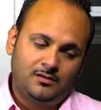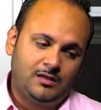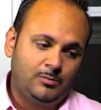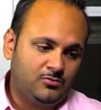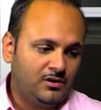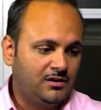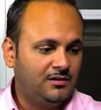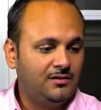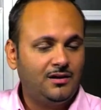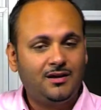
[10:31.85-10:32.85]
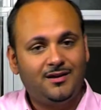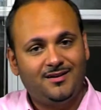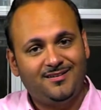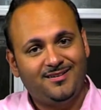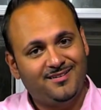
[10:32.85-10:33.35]
keep drinking
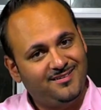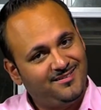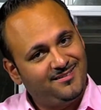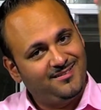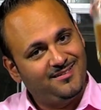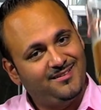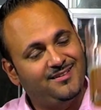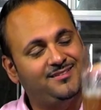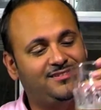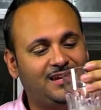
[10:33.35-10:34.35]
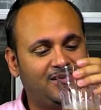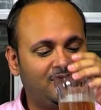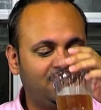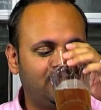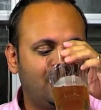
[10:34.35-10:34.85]
and take
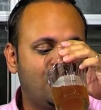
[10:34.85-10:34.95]
it easy.